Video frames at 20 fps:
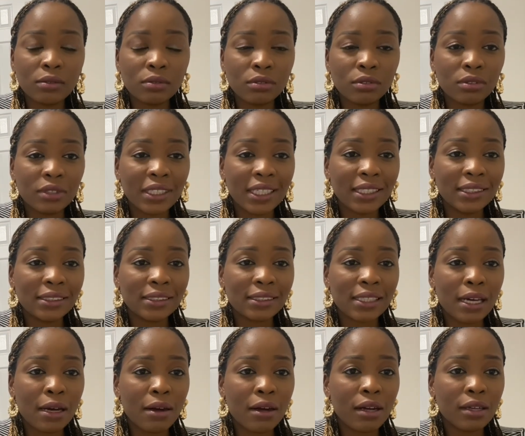to get
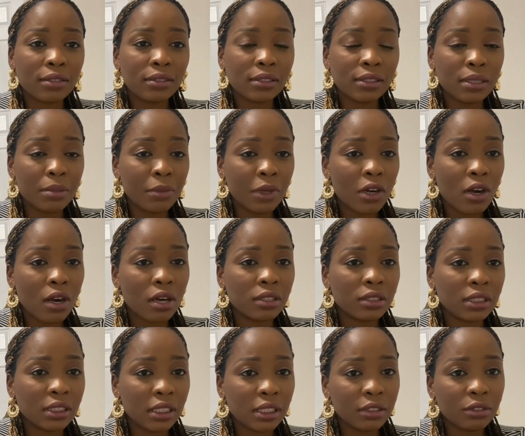our sim
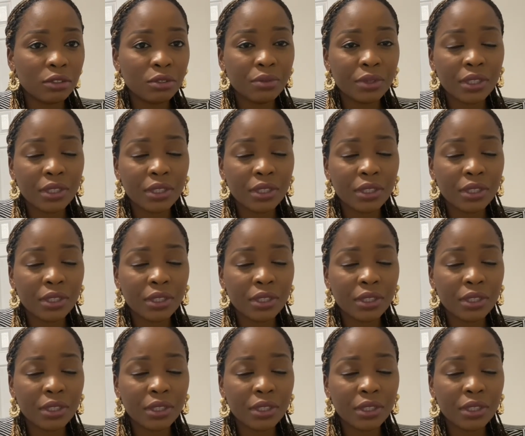cards yeah so we